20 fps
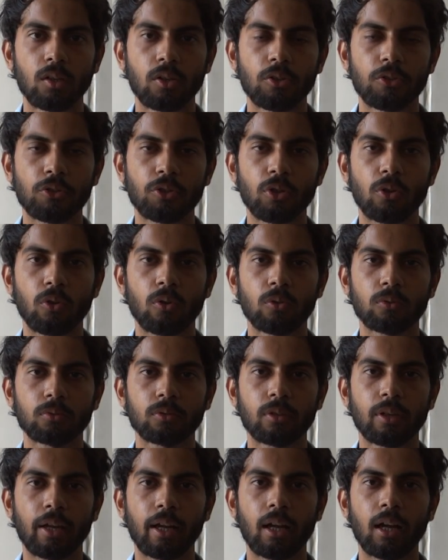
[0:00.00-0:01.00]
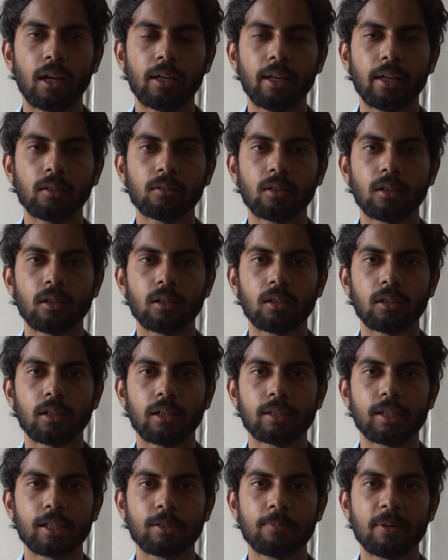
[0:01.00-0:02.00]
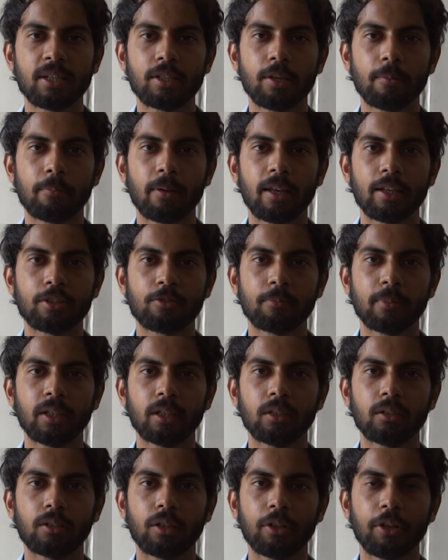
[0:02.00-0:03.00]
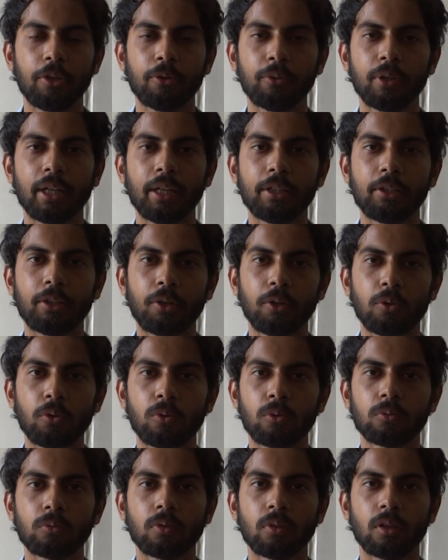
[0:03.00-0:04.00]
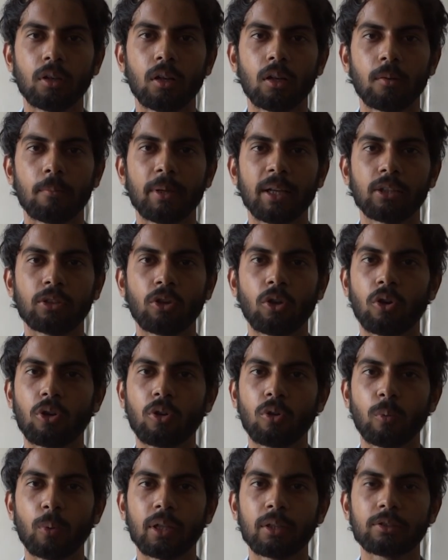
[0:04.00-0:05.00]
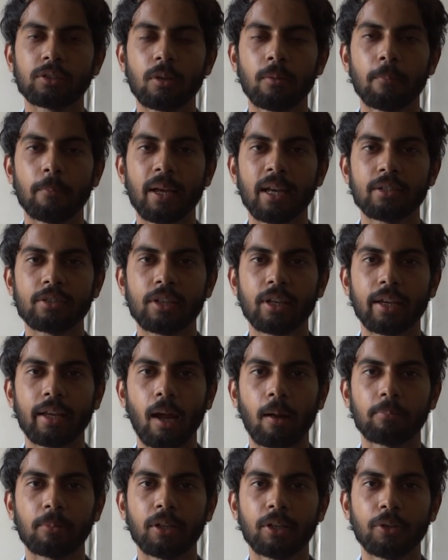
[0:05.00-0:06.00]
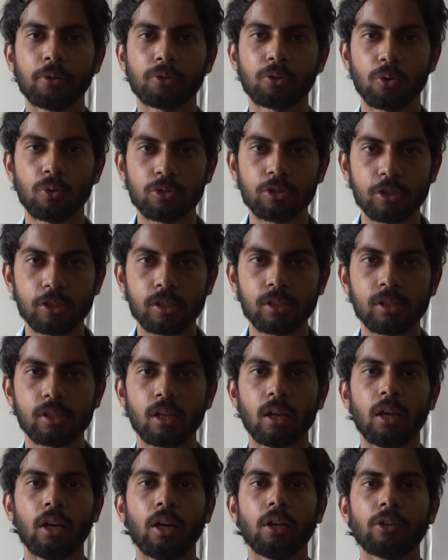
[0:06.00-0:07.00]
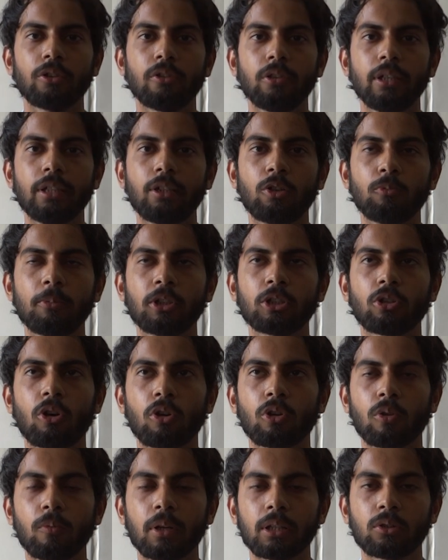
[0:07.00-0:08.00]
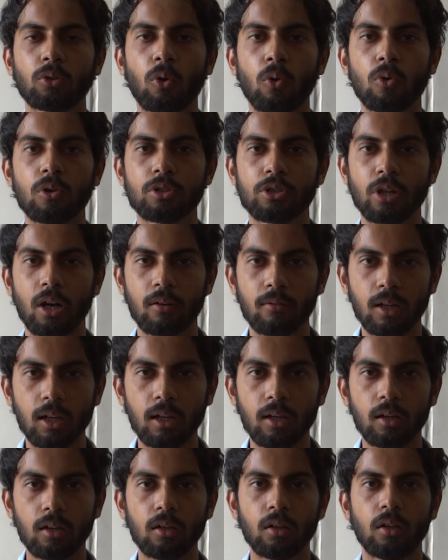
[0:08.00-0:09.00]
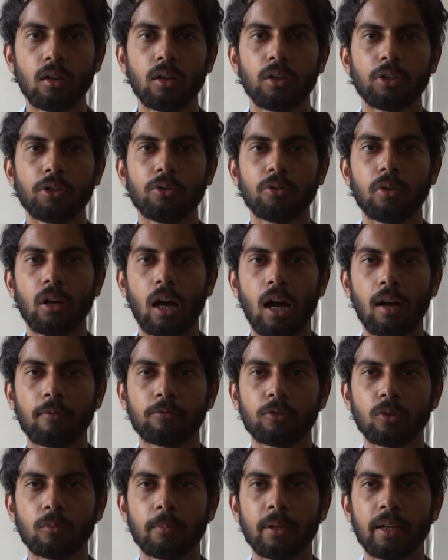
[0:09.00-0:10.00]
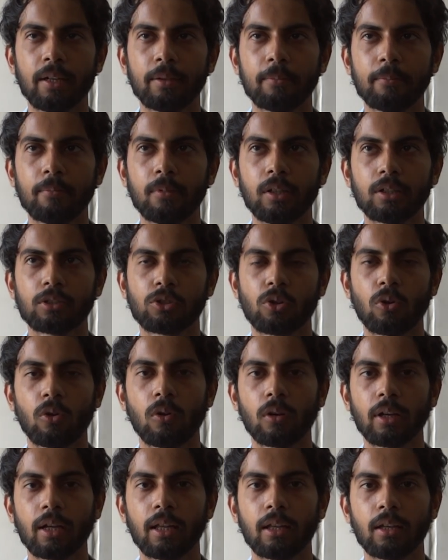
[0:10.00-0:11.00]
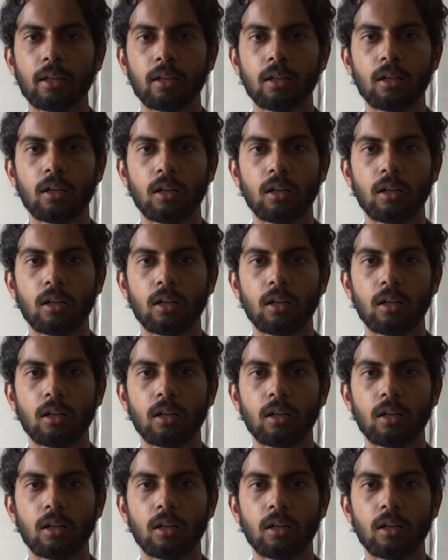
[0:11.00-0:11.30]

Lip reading: So regarding the HSBC placement, you need to be thorough with some basic aptitude questions. You need to be thorough with core Java. You have to be strong in